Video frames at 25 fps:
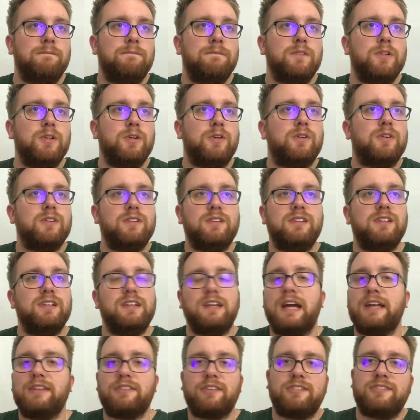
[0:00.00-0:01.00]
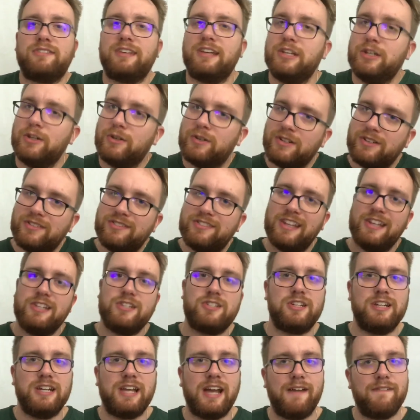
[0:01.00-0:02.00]
you could, as I say, you could
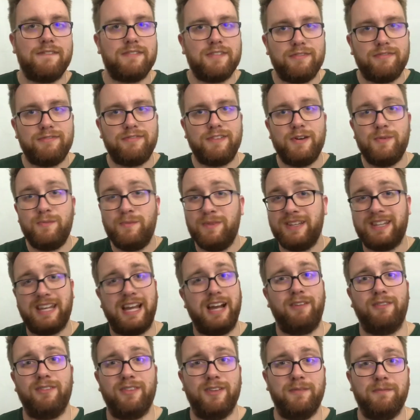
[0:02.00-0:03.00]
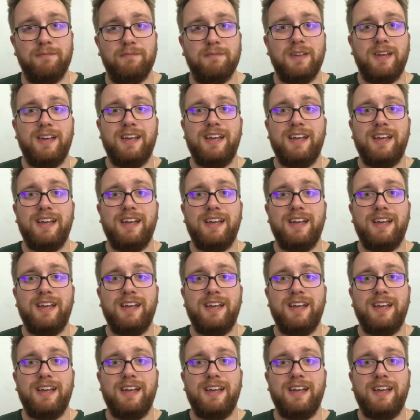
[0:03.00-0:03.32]
essentially have the film without them.